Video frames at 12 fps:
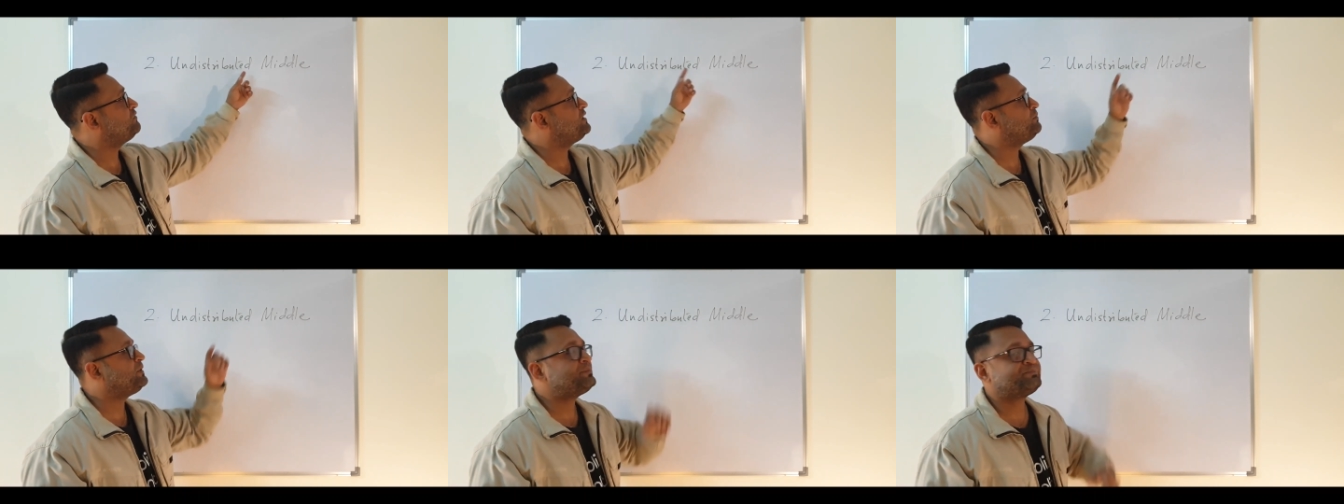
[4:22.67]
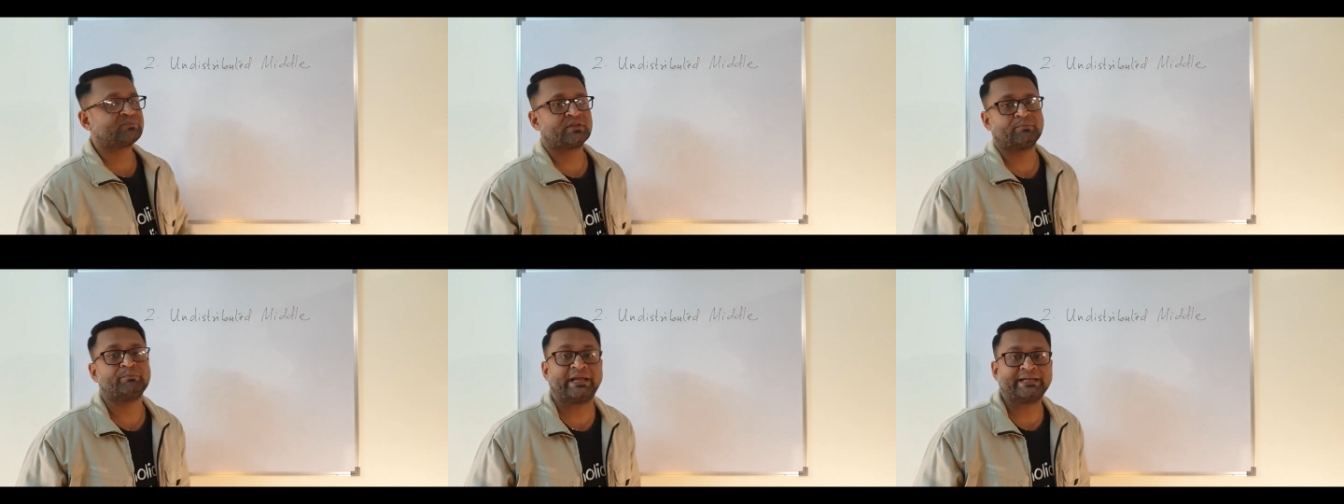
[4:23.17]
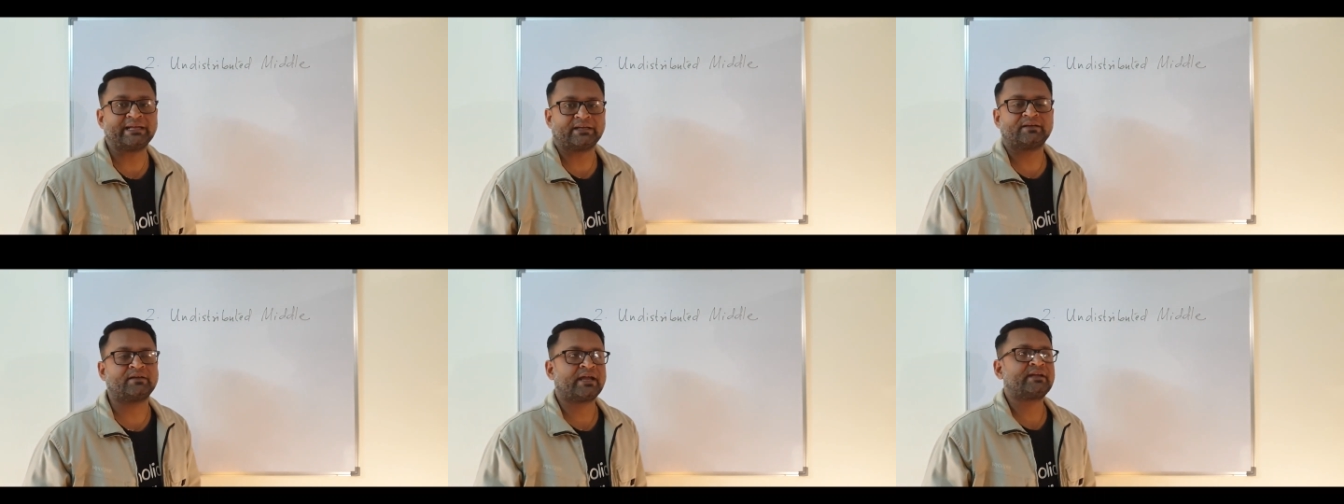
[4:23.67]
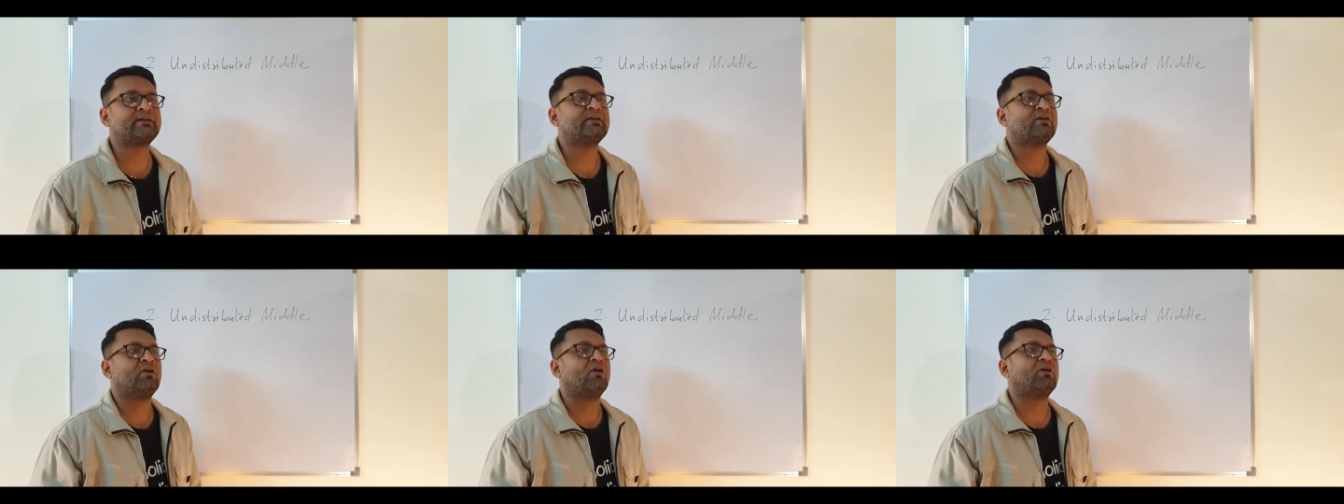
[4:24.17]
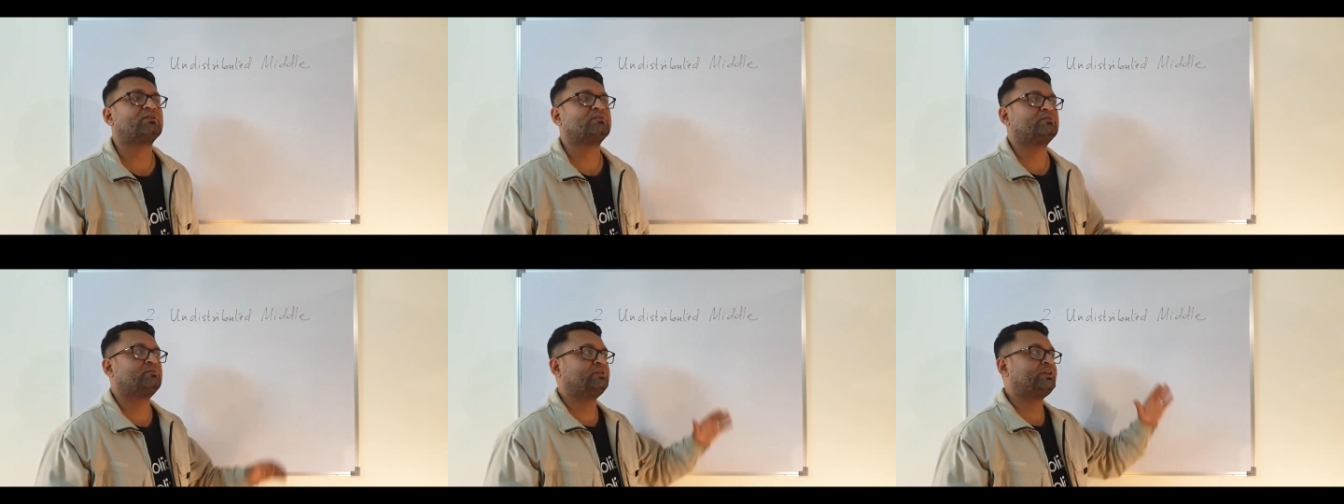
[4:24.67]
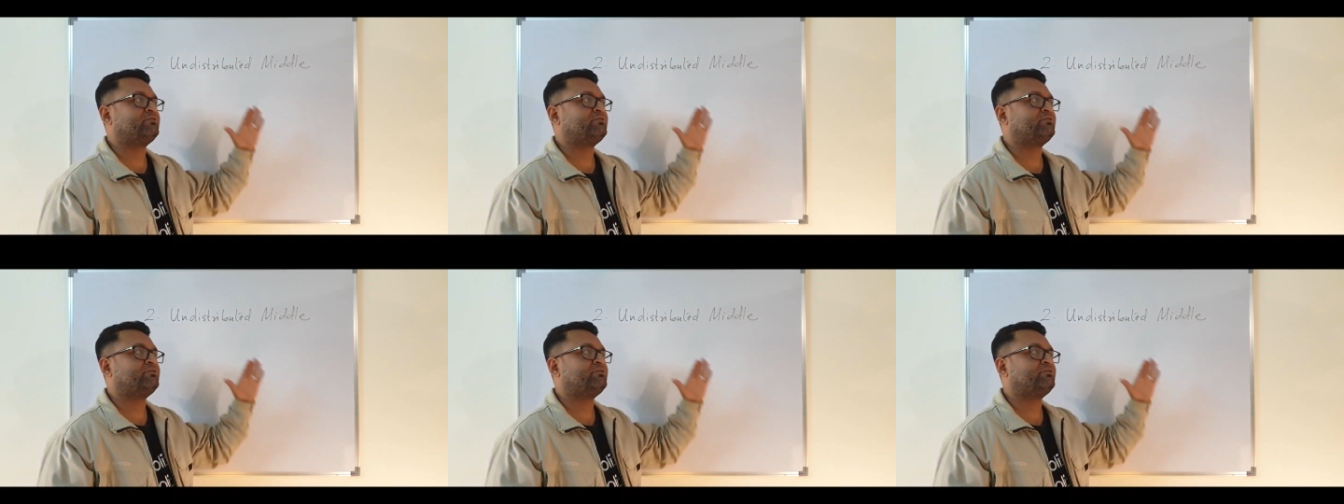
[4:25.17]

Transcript: will be breaking, right? Or the